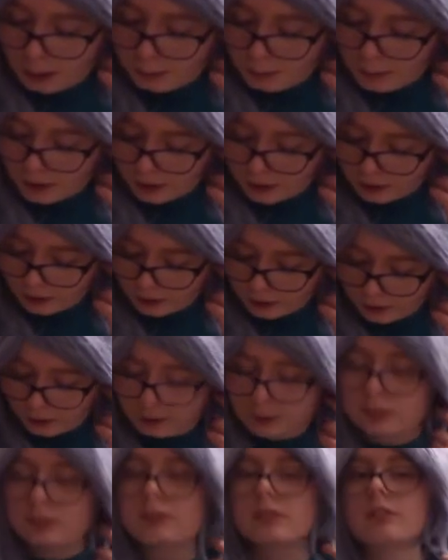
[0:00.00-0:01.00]

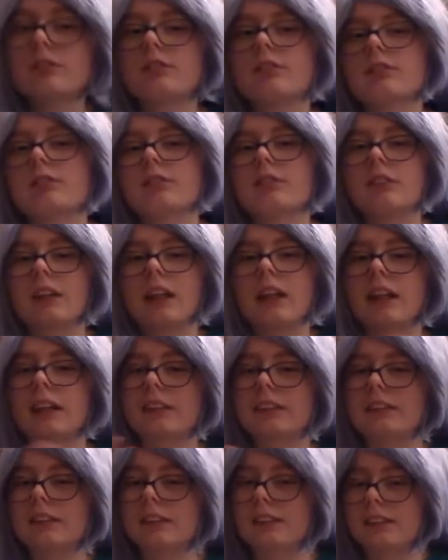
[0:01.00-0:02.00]
middle,
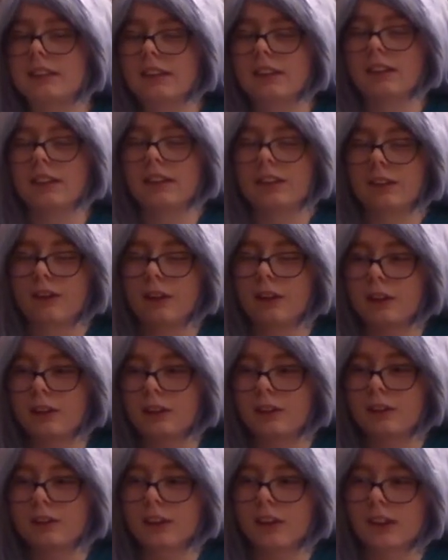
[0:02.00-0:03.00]
as a lot
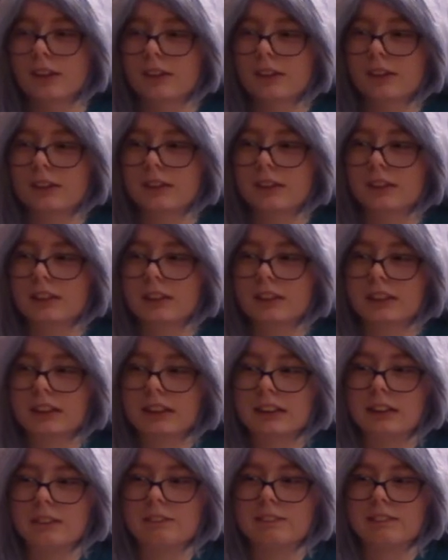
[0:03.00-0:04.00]
of authors
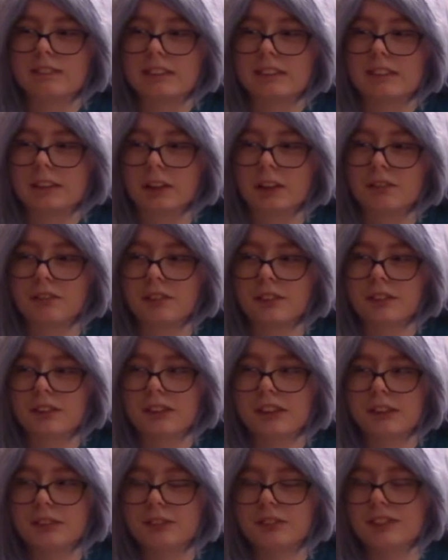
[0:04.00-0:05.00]
seem to suffer,
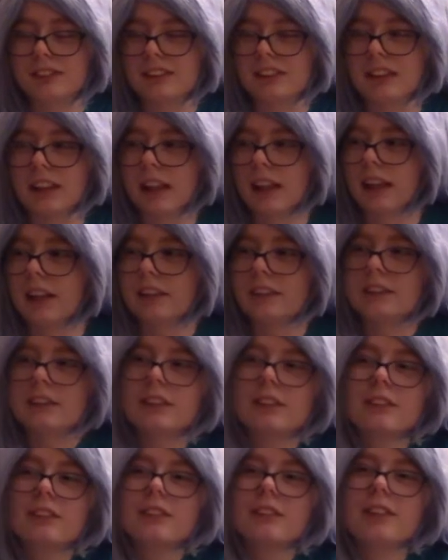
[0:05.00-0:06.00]
even I
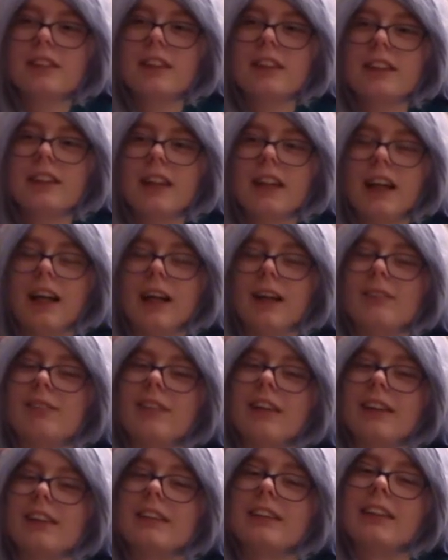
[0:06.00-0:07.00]
do, I'm
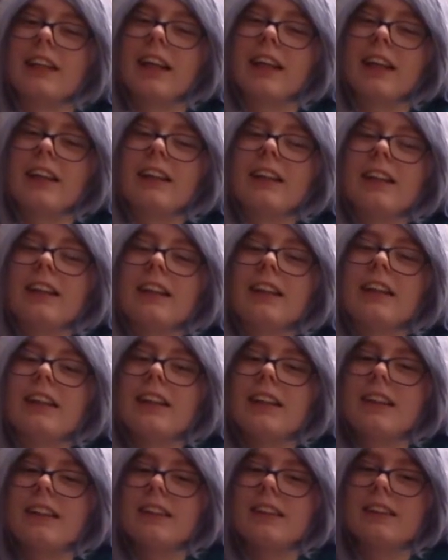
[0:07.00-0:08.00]
not denying it.
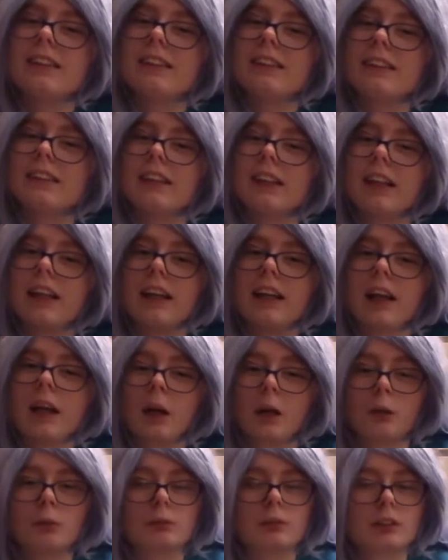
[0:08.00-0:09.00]
It
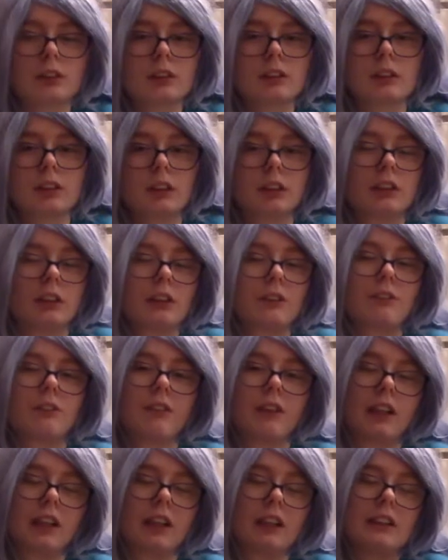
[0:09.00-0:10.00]
helps
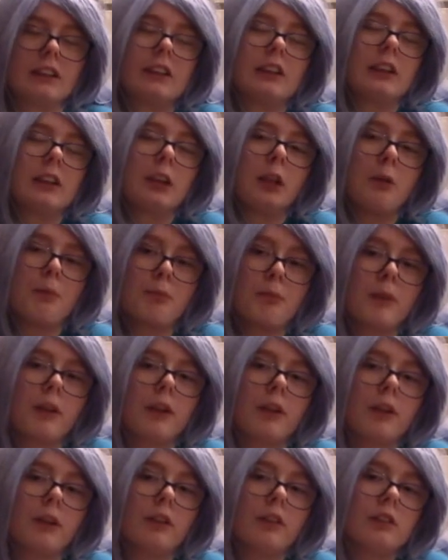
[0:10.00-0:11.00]
clarifies the
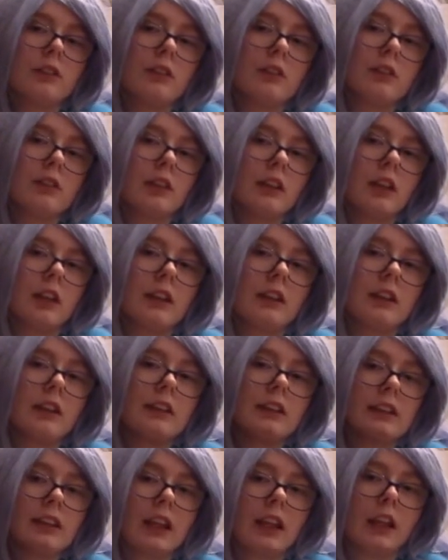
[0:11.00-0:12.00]
middle, like the
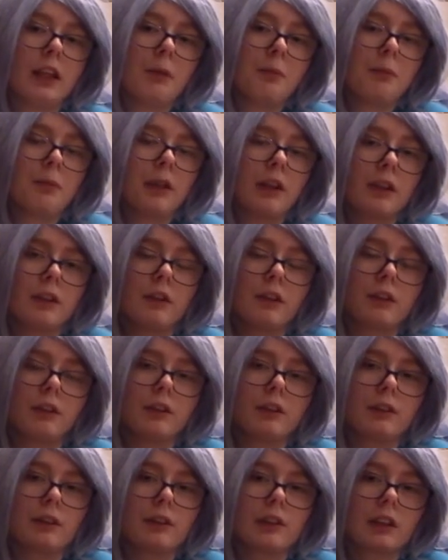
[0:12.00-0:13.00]
saggy
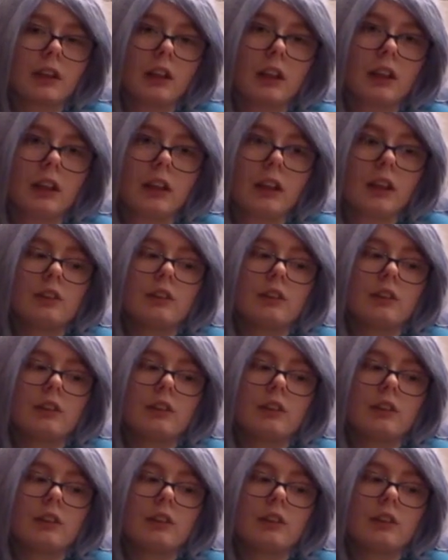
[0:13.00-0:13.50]
middle or the